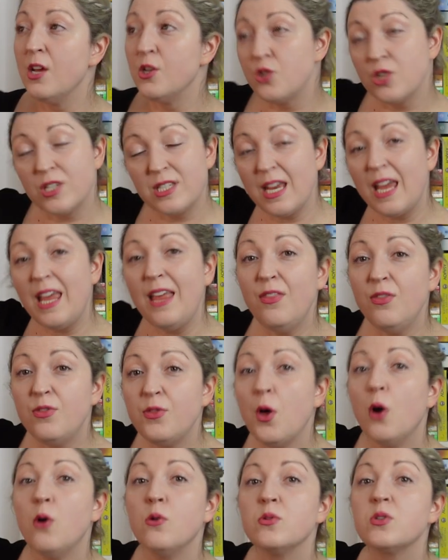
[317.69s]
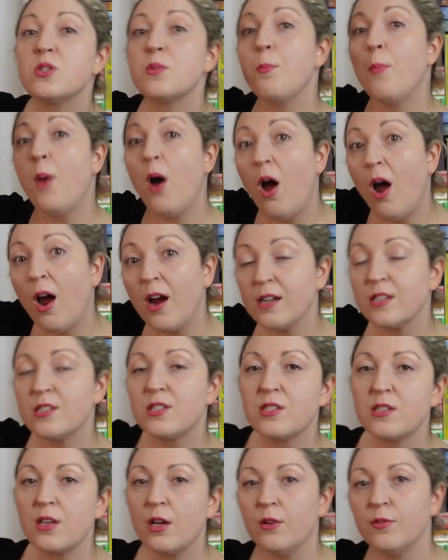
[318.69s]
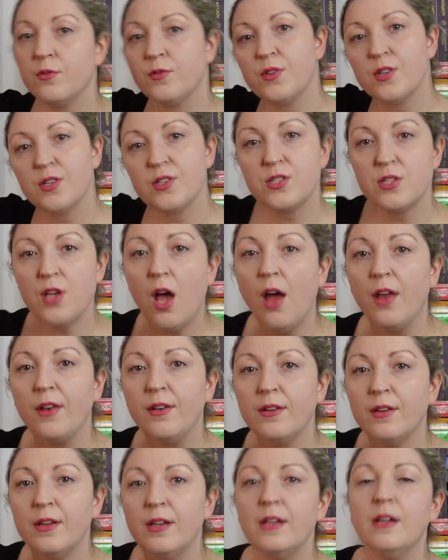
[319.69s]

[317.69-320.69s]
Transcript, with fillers: just in those parts of the sun.